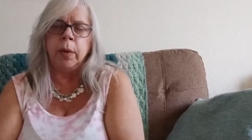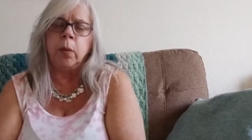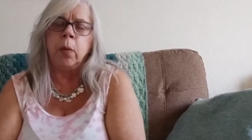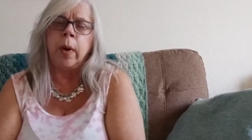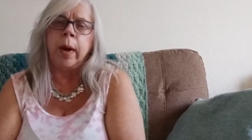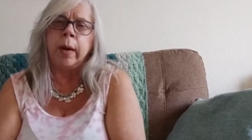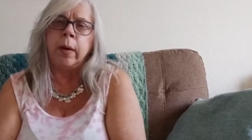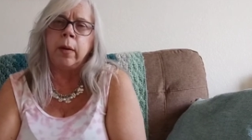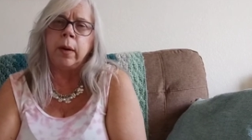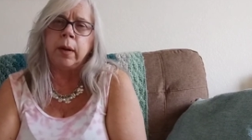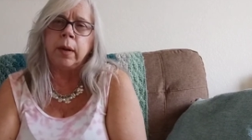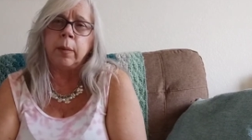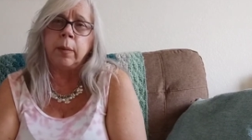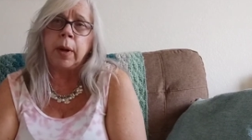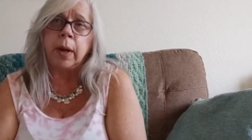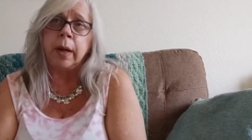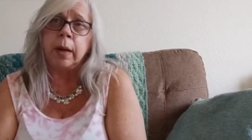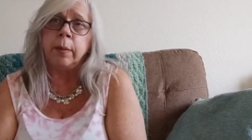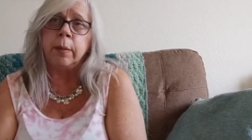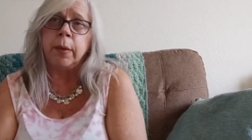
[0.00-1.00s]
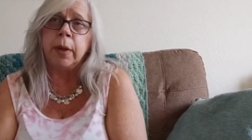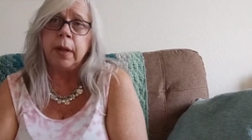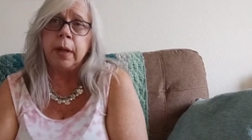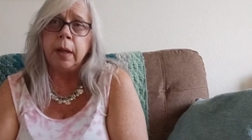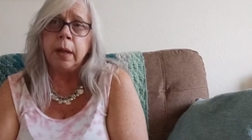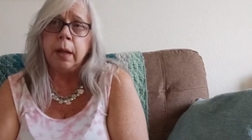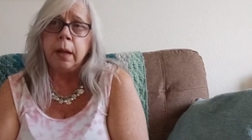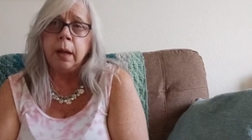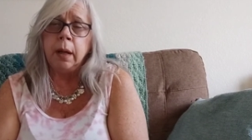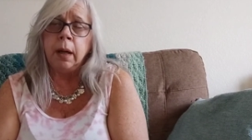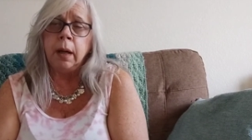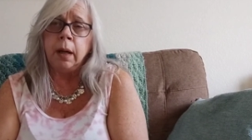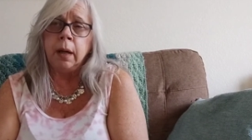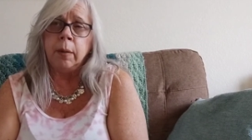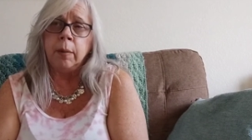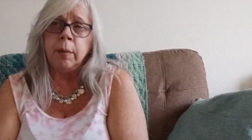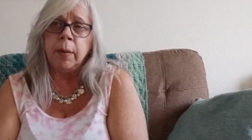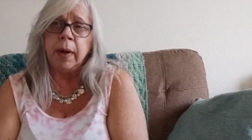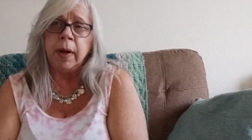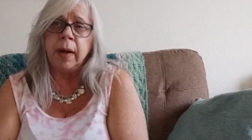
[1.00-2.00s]
but wider at the bottom.
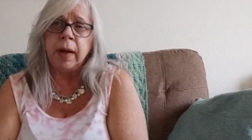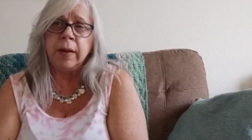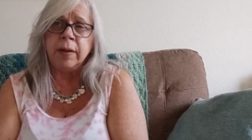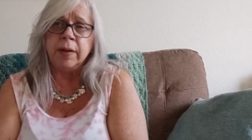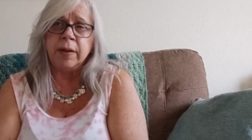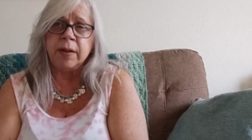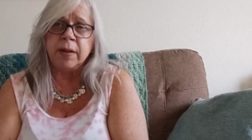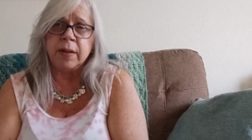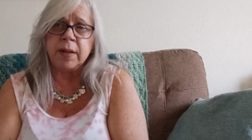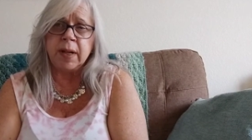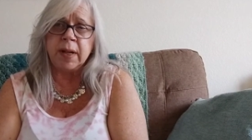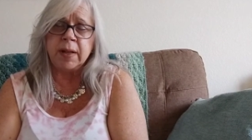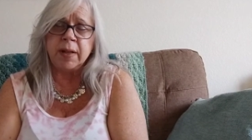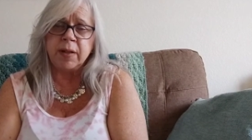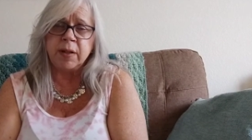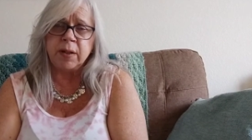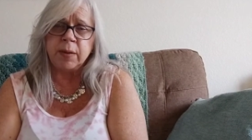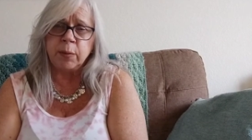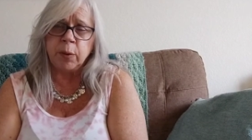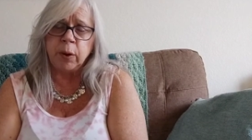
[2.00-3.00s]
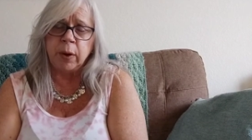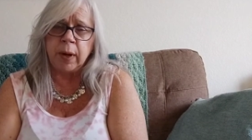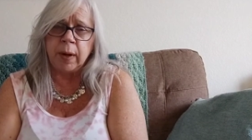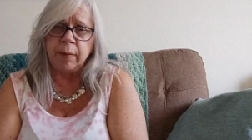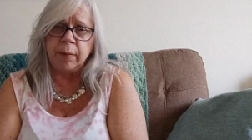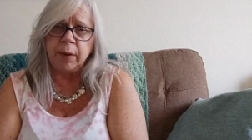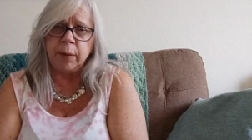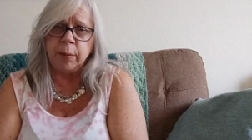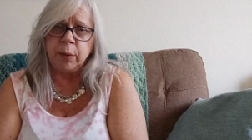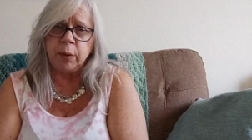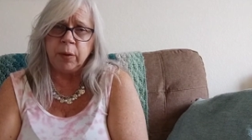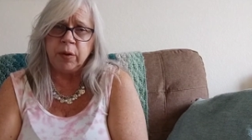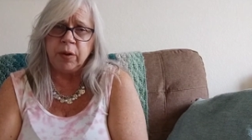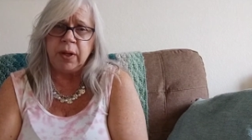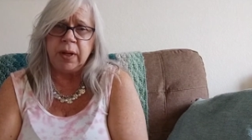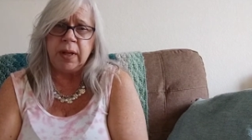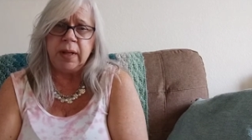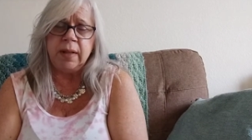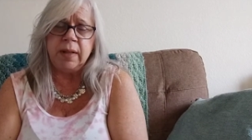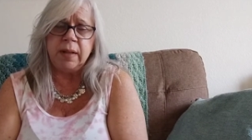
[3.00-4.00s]
Um, I just, it's just more comfortable.
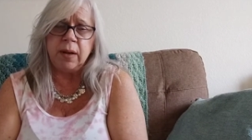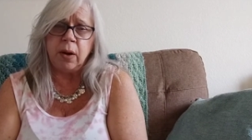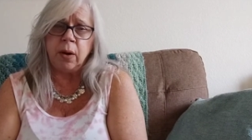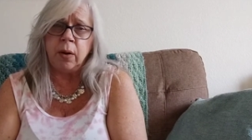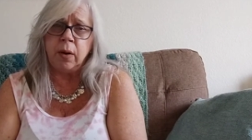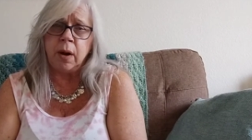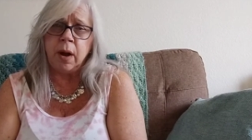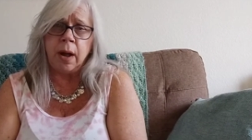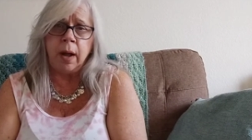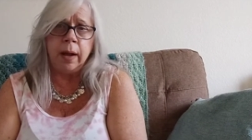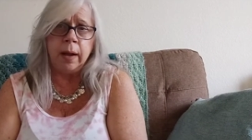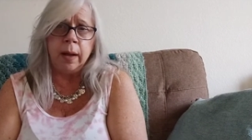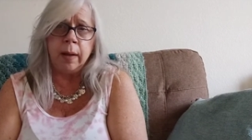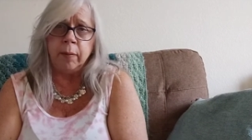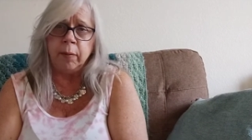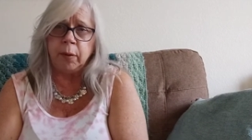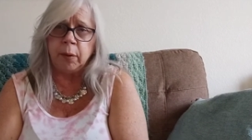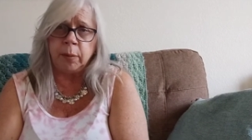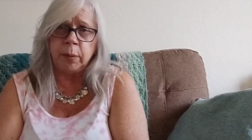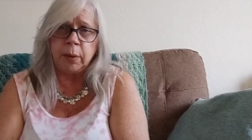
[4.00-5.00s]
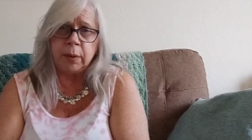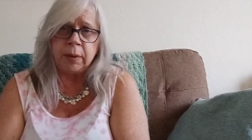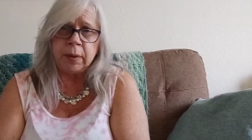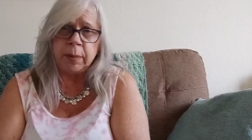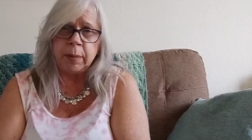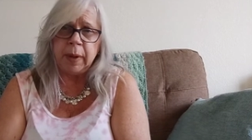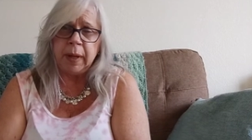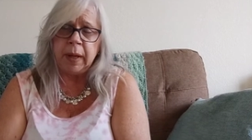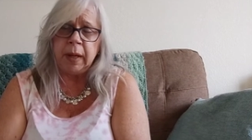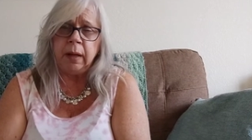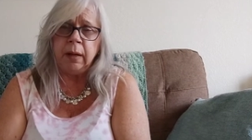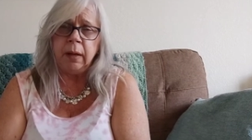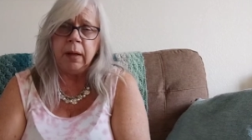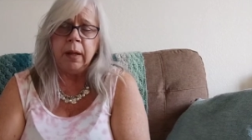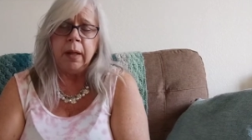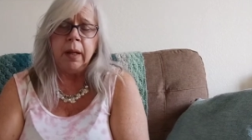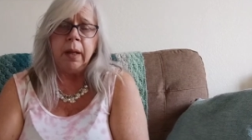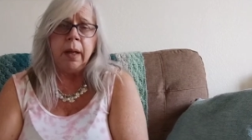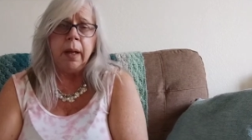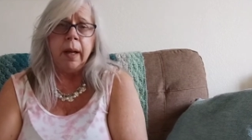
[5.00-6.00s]
Jeans are not comfortable to me.
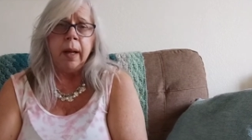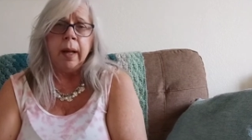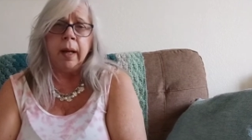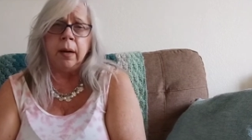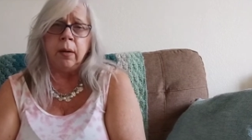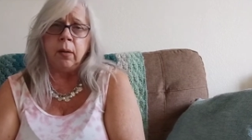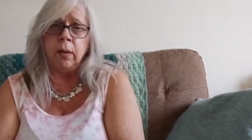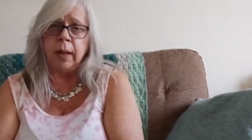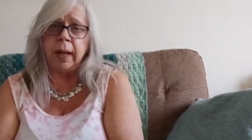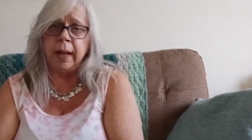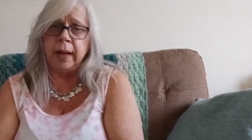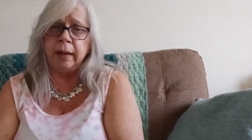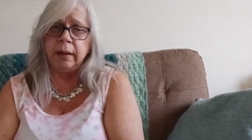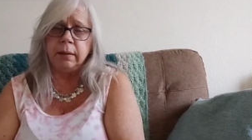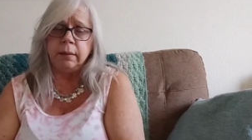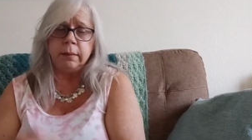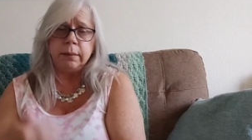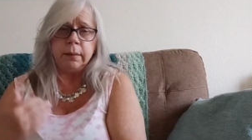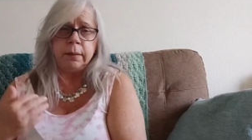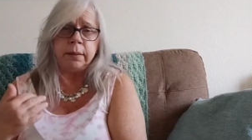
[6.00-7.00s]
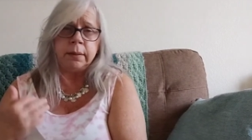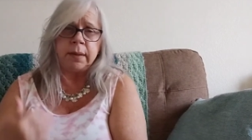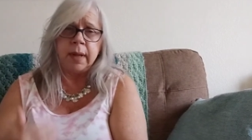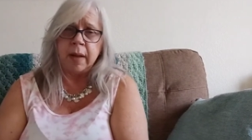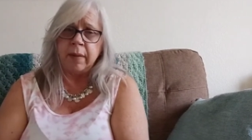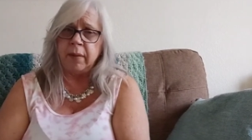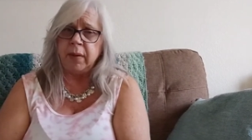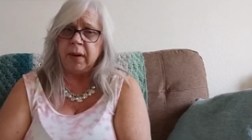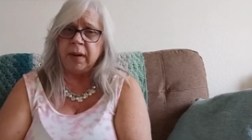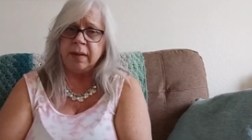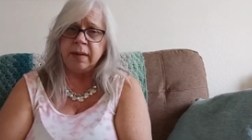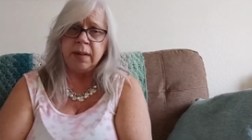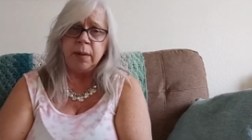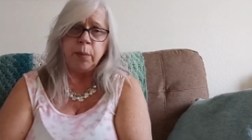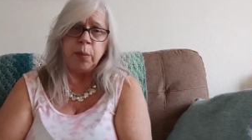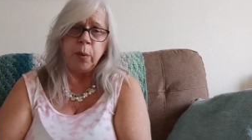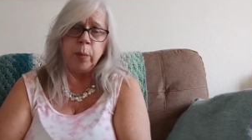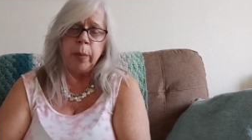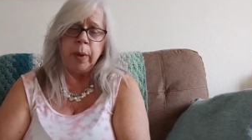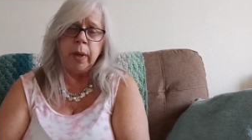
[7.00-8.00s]
I don't like having to
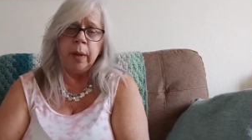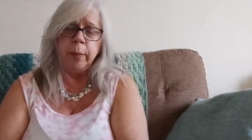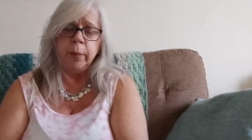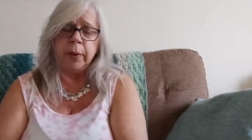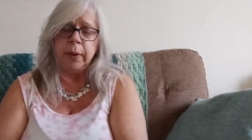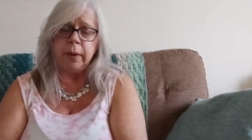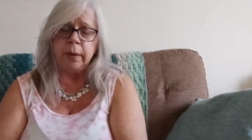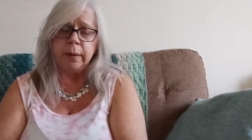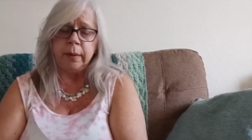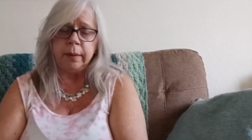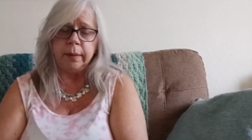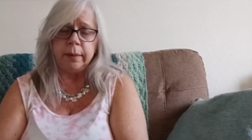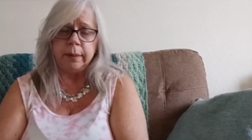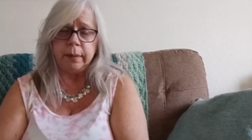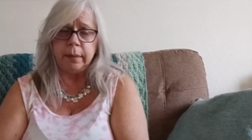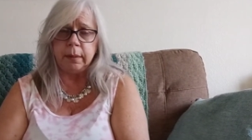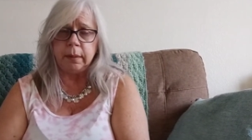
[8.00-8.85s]
zip them up and